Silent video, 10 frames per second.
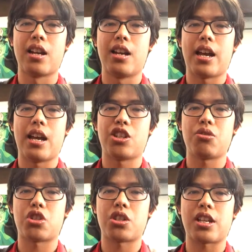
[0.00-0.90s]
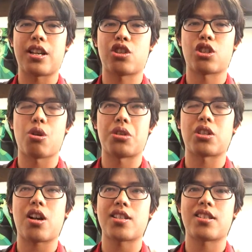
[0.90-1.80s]
and she was just like so
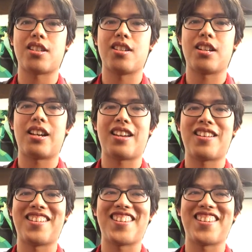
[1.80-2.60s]
exhausted. And